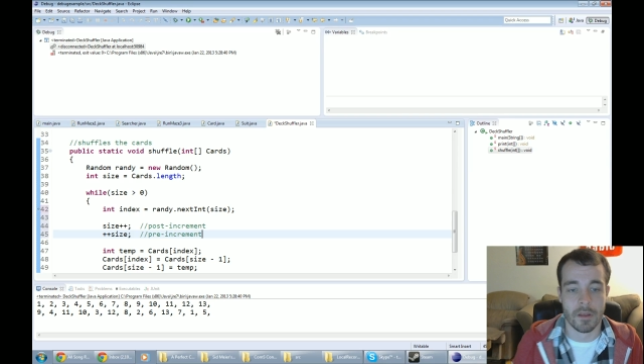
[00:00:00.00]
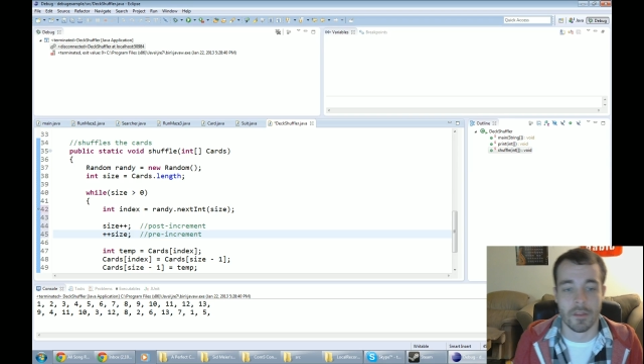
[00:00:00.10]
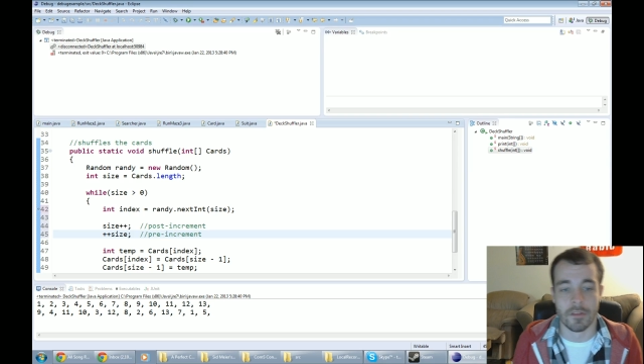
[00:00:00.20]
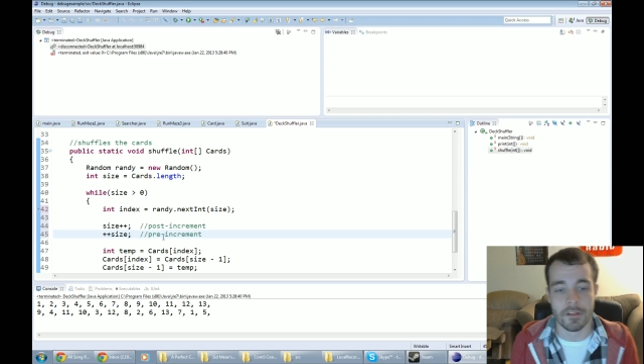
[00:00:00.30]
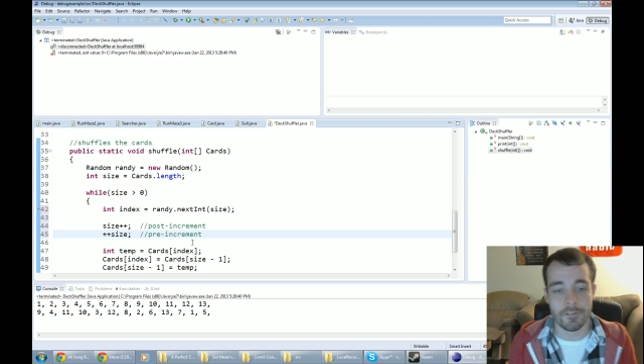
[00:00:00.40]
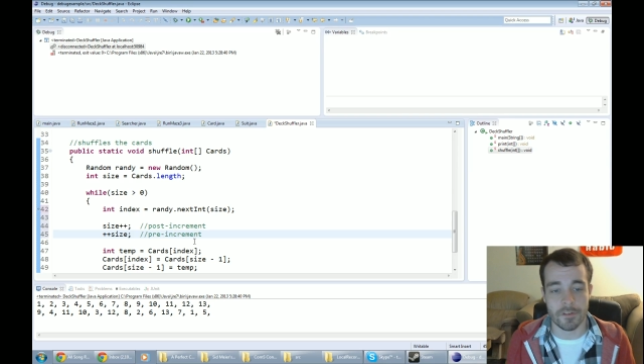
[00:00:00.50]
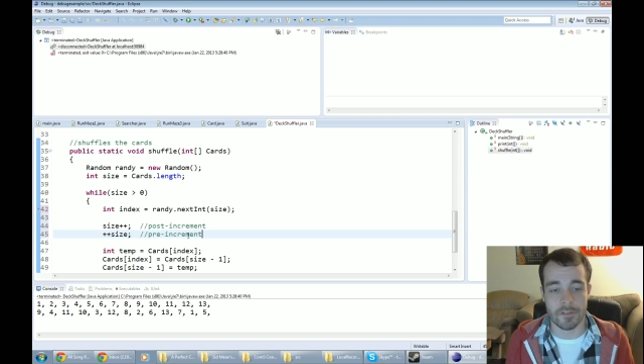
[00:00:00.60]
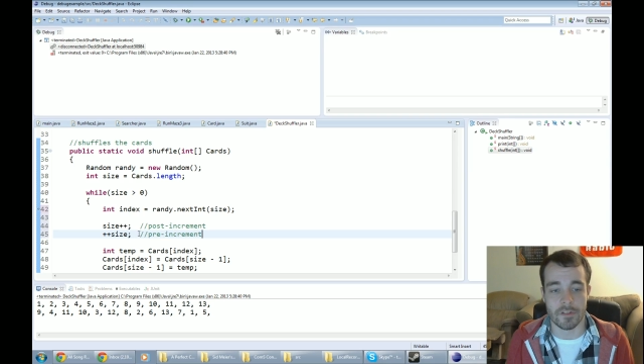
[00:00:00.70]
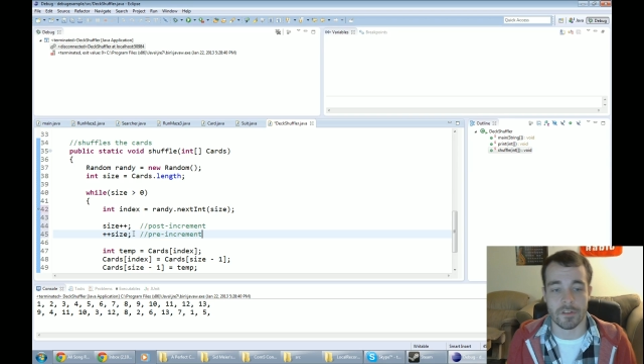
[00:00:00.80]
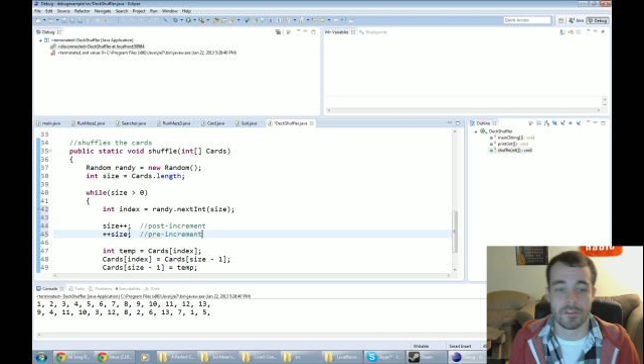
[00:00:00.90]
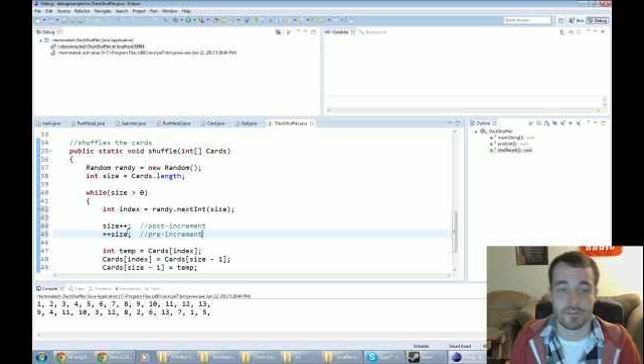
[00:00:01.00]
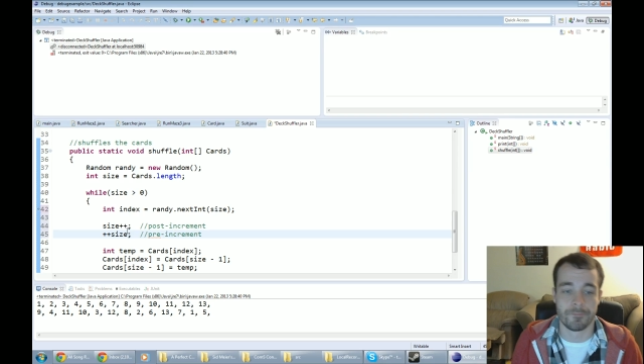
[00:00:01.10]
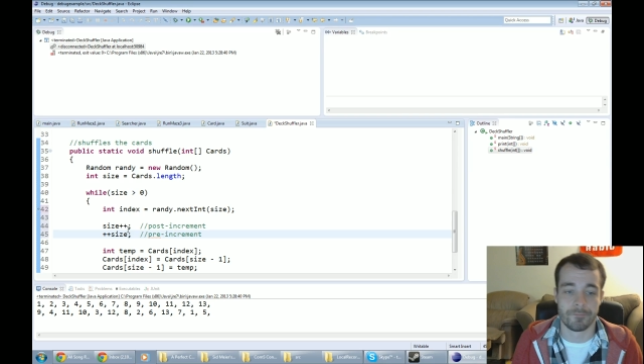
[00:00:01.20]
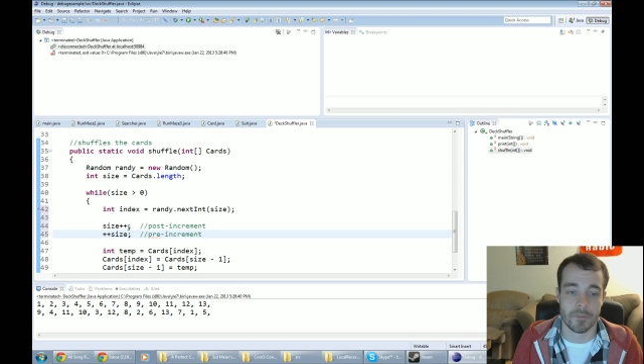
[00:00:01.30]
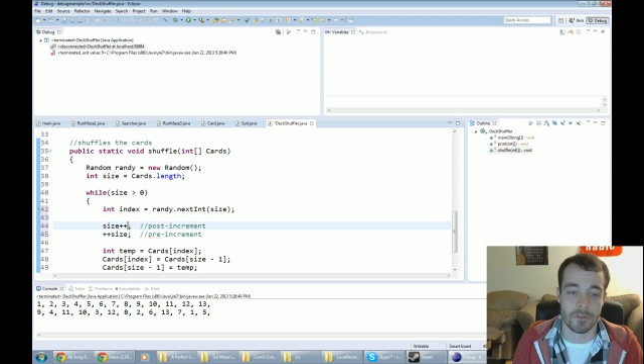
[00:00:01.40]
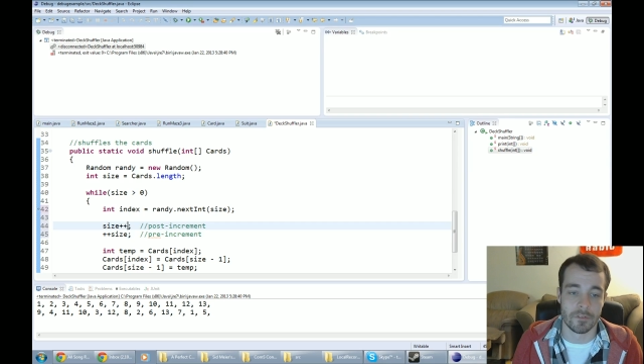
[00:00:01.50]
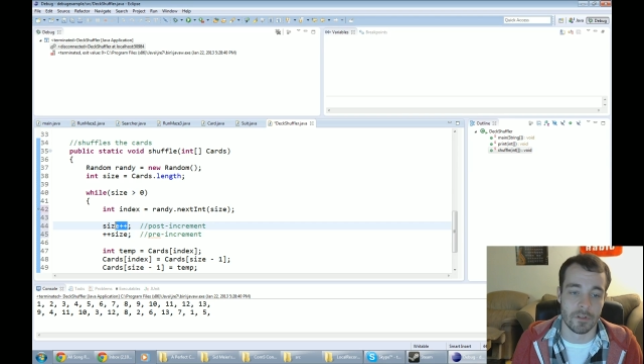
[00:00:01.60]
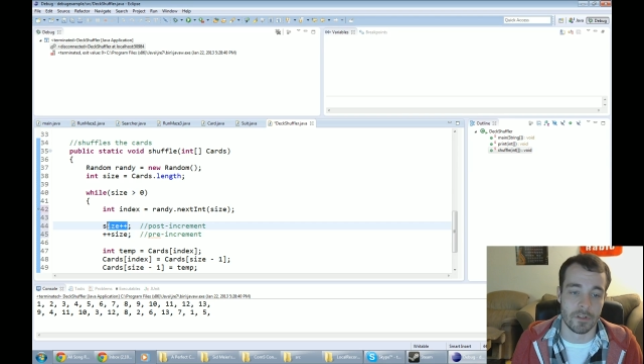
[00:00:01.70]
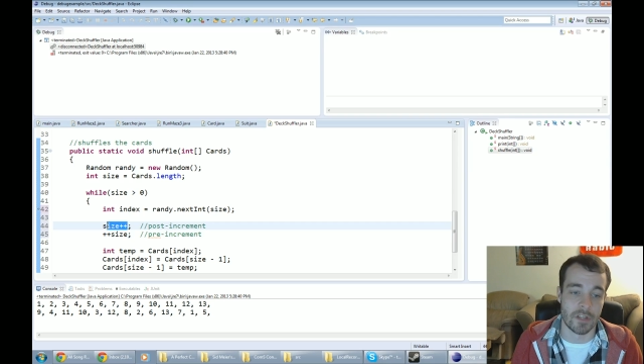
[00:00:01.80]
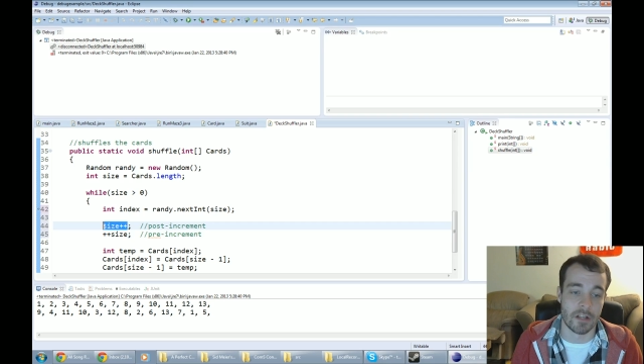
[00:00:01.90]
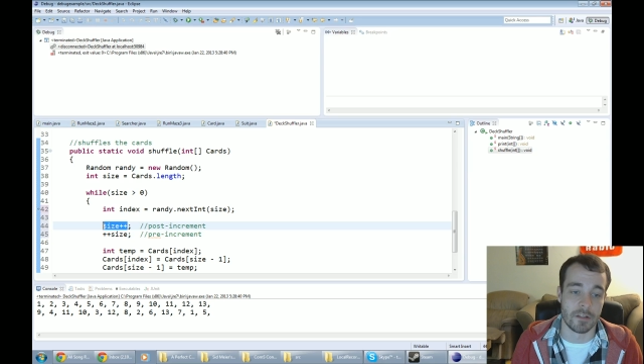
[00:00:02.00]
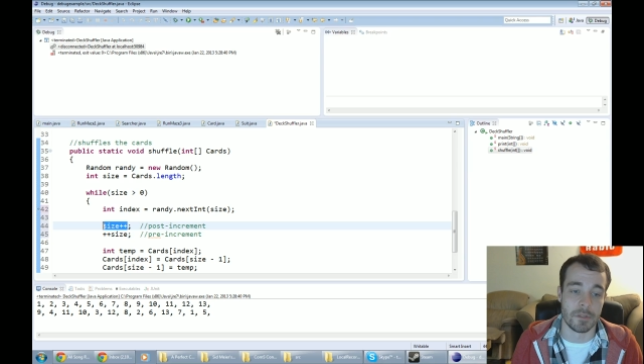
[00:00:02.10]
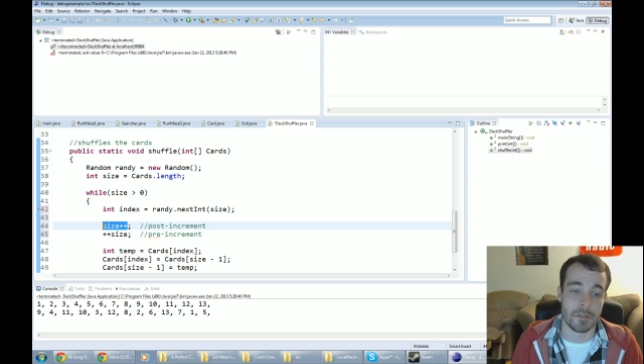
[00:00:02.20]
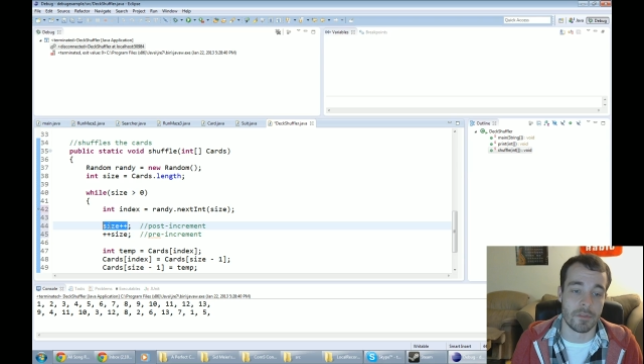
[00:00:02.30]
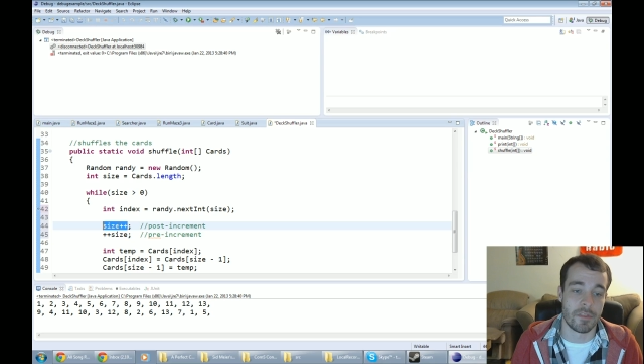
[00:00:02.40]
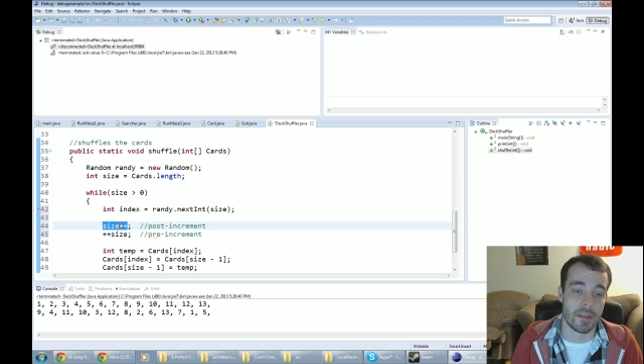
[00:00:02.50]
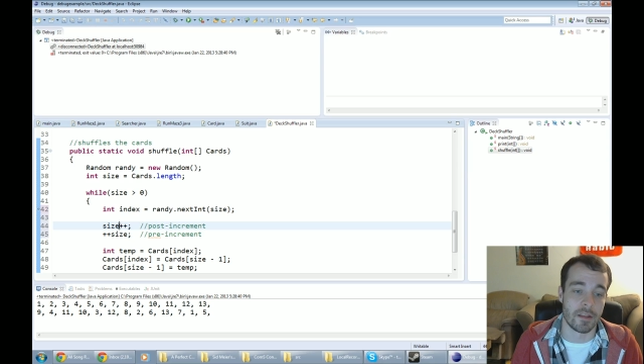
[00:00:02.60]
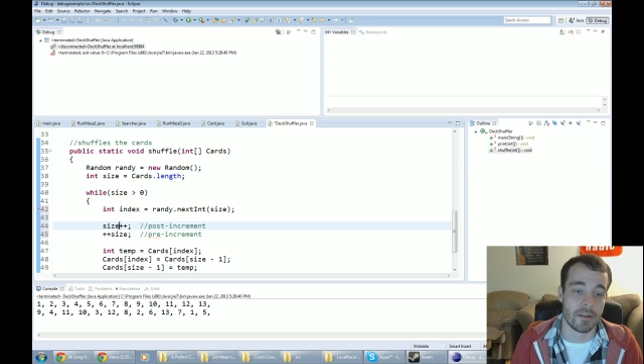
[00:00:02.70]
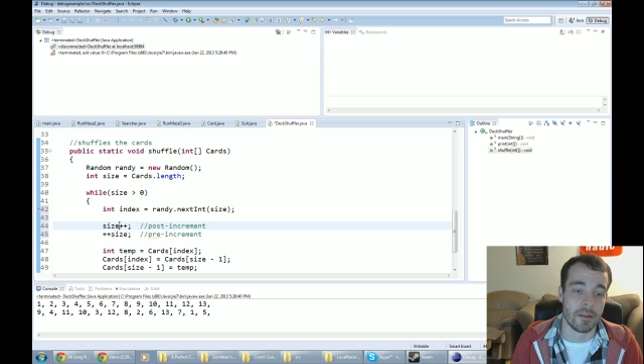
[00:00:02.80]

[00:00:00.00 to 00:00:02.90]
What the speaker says: The difference is exactly what you would think.